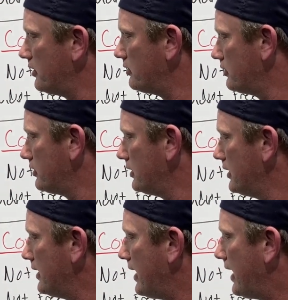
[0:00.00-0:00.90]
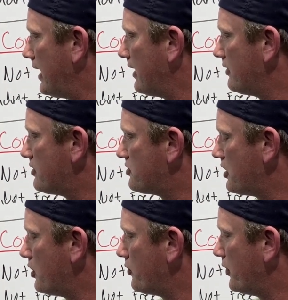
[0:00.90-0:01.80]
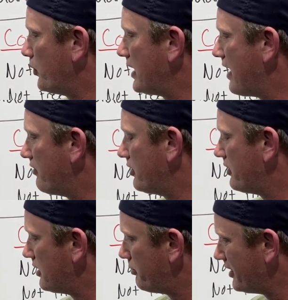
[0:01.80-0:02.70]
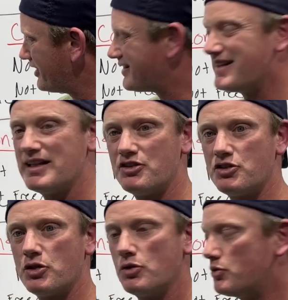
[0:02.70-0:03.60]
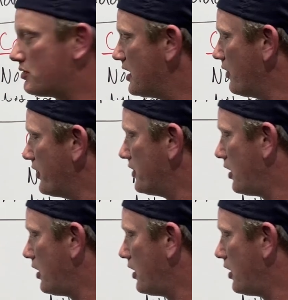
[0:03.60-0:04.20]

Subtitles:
And so we have the ability to tell the dog that you